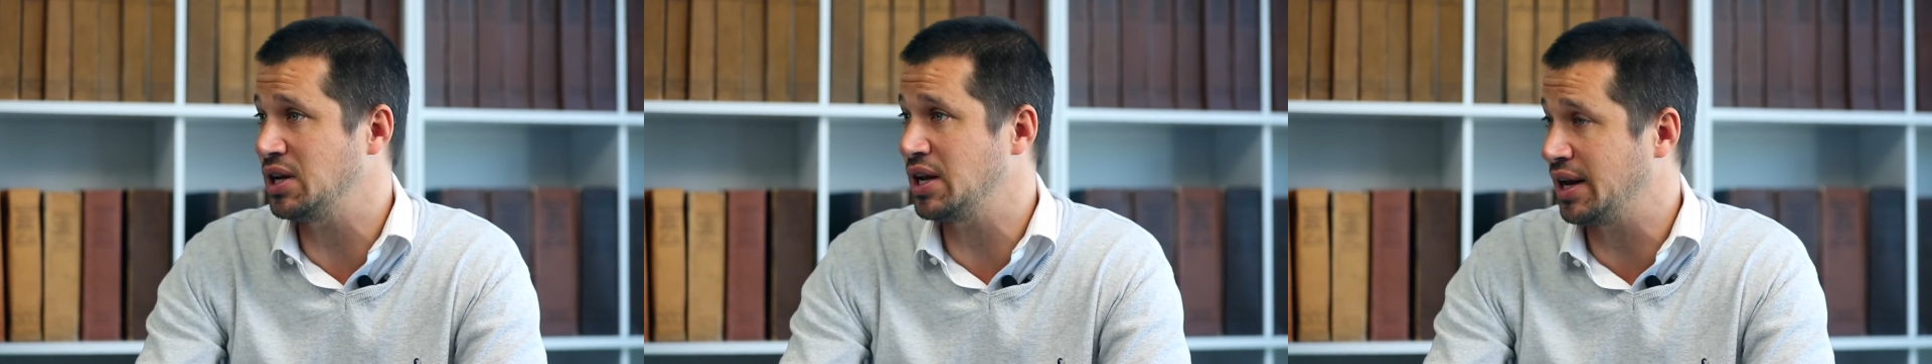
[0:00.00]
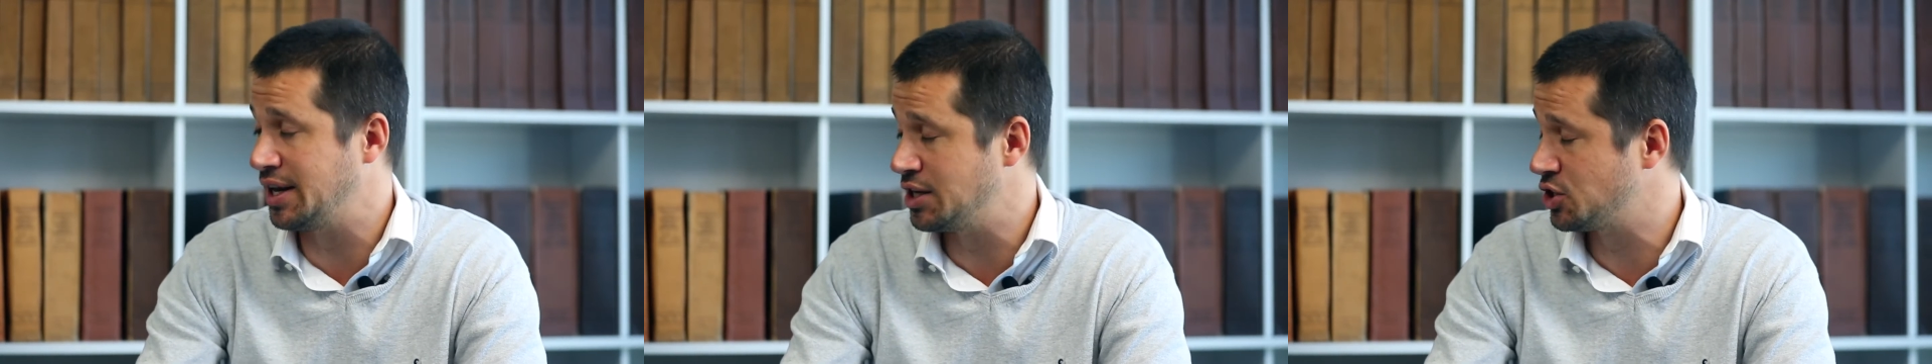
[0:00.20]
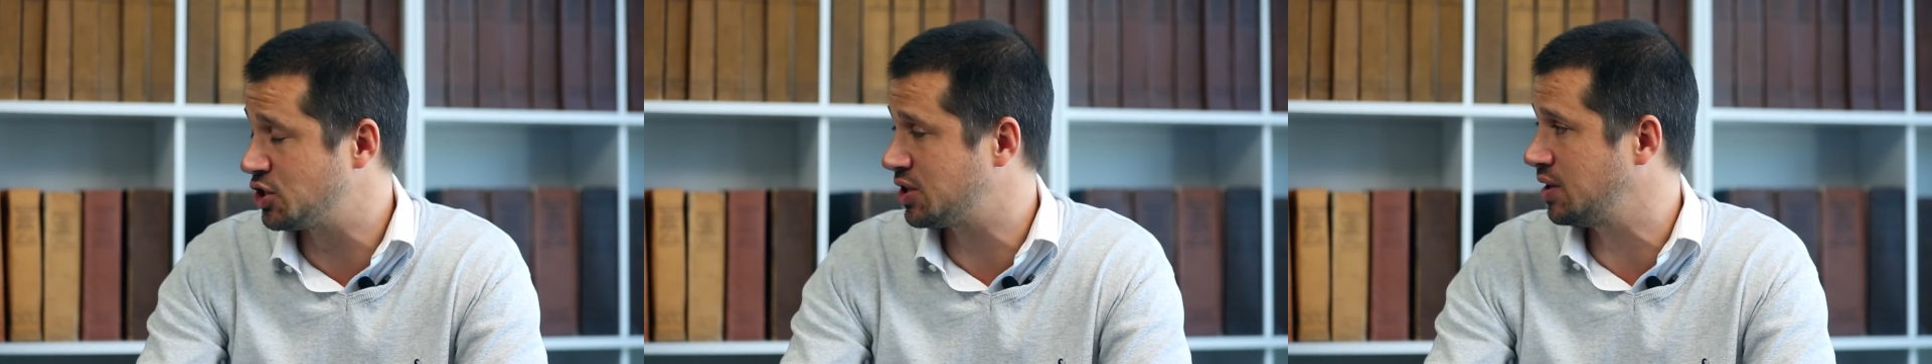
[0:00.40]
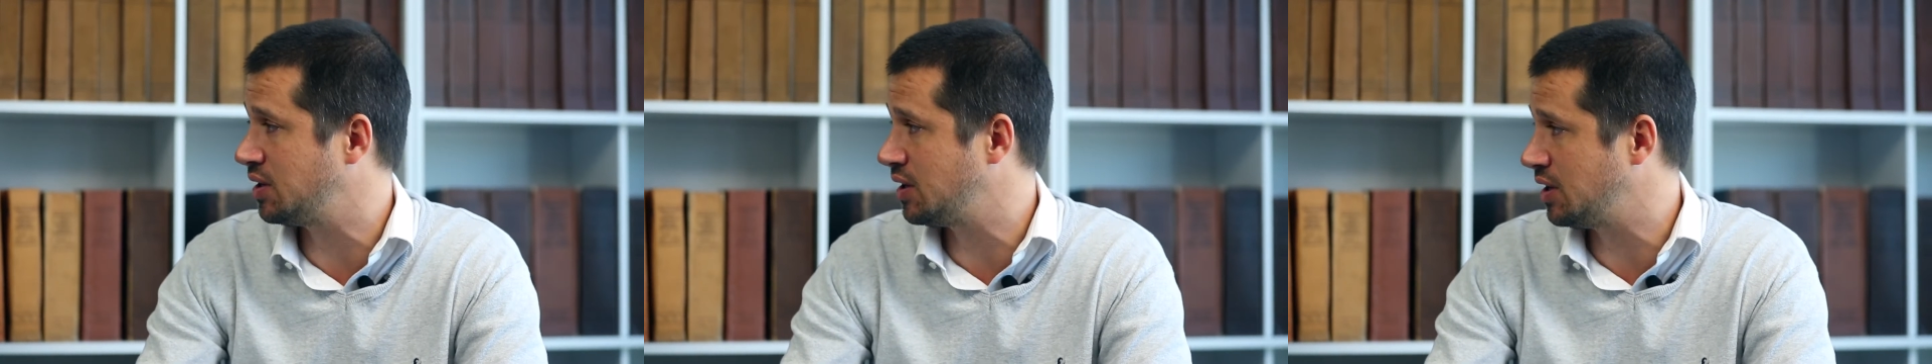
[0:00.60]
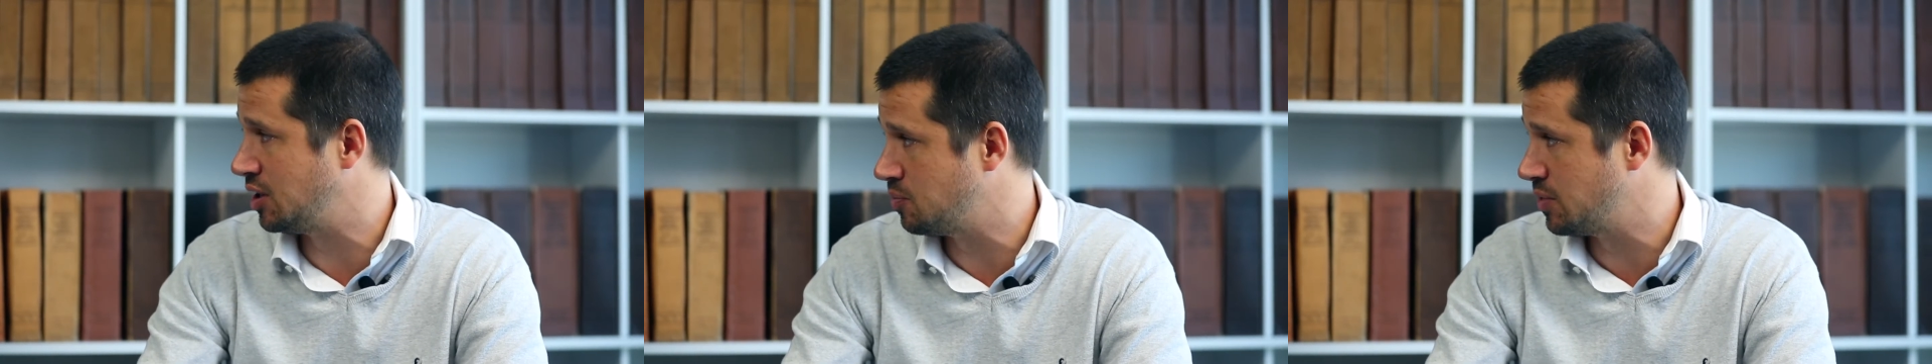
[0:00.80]
registered
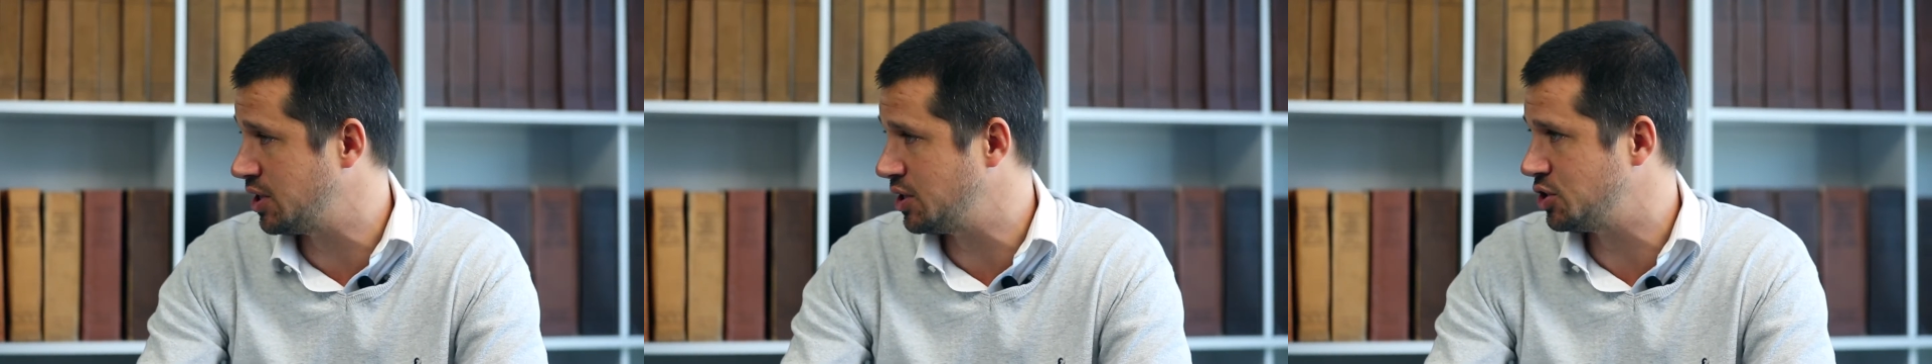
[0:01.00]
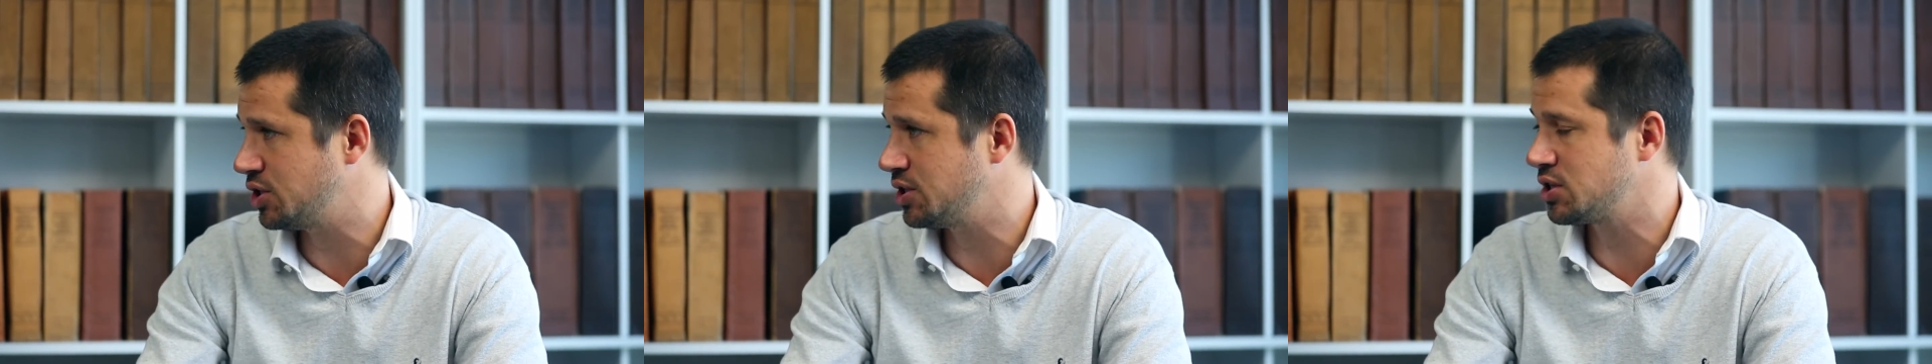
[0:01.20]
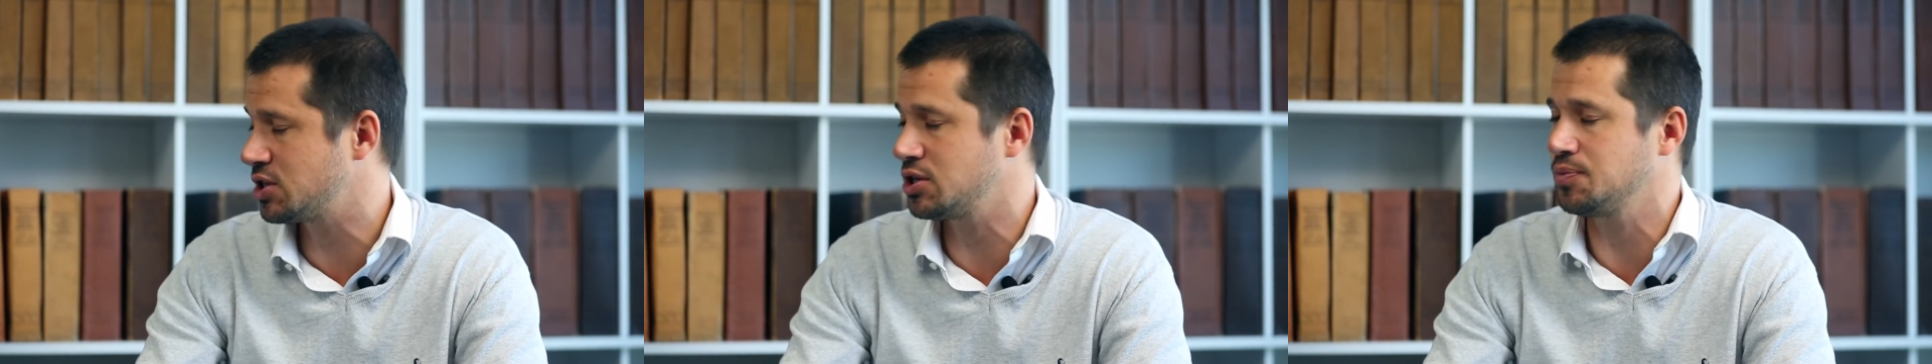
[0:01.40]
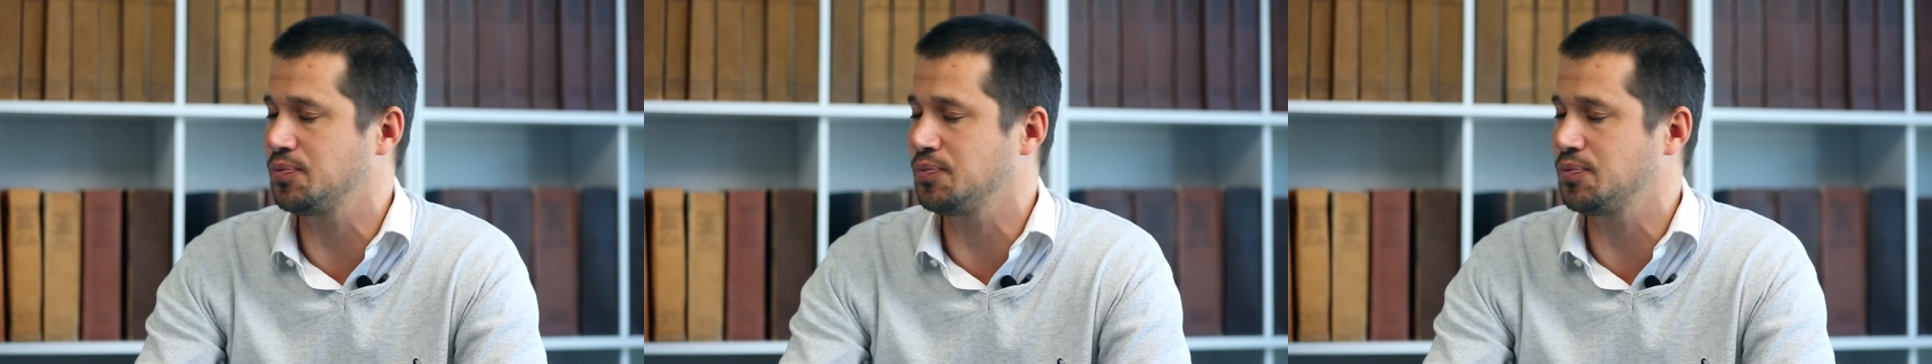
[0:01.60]
in Mauritius